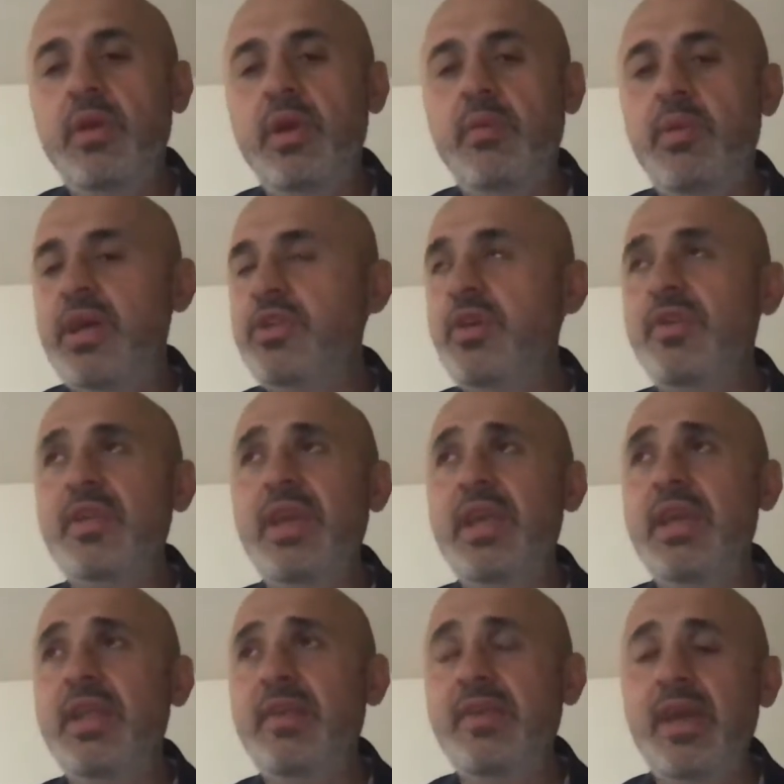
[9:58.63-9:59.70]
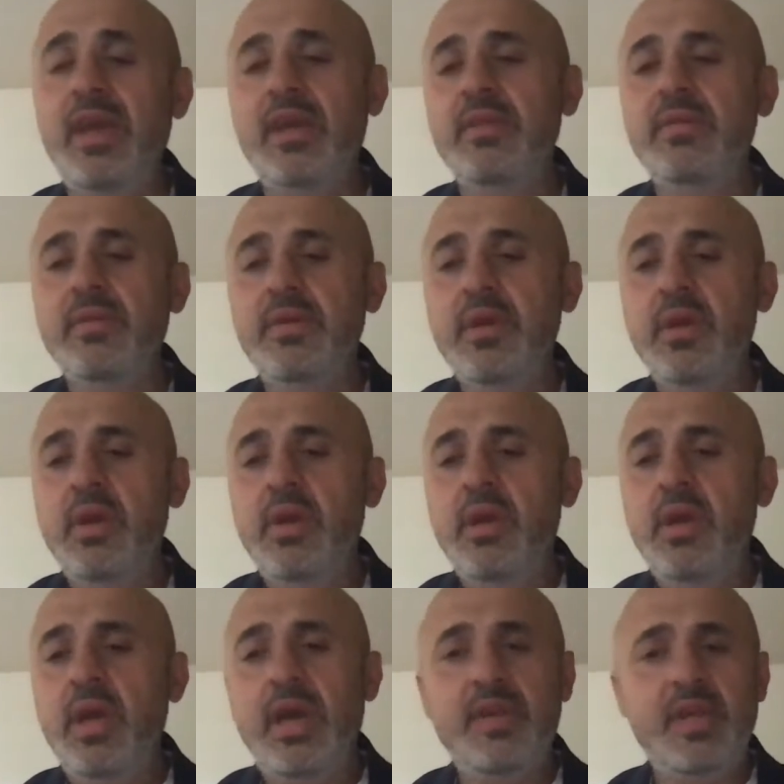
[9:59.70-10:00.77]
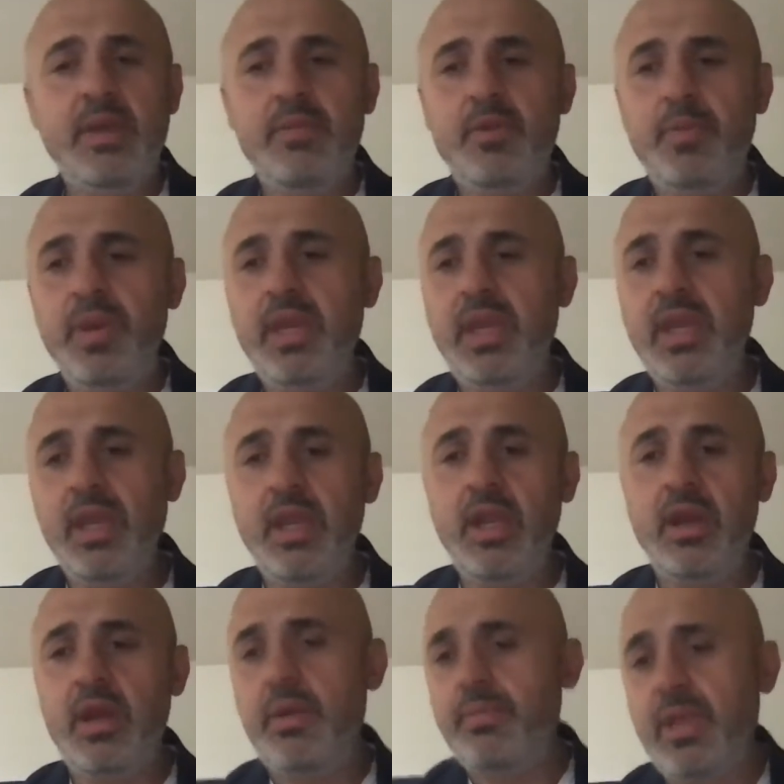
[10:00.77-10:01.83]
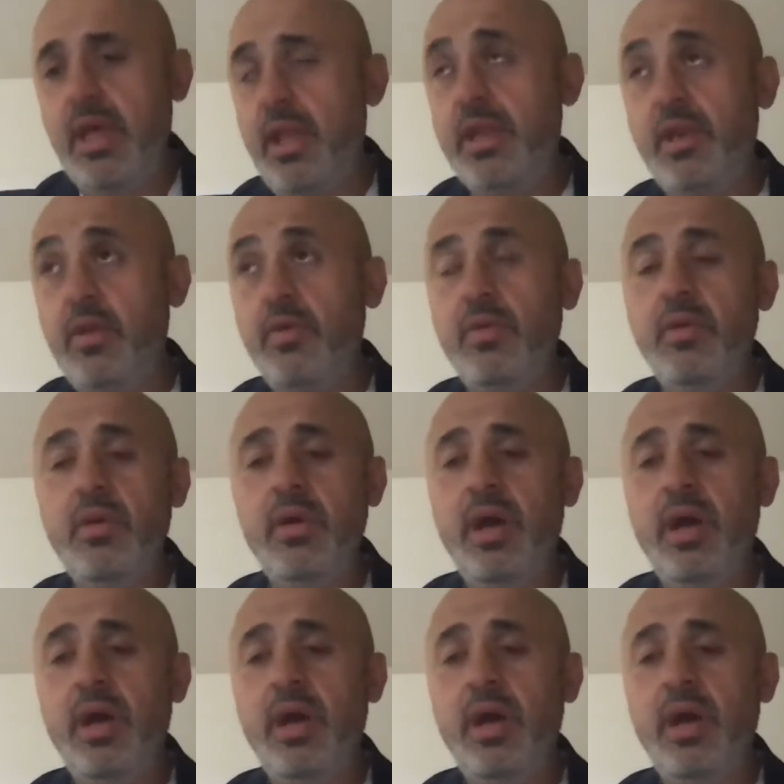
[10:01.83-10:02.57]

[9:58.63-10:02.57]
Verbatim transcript: I'm not just saying it to say it. As I'm speaking here, I'm telling you,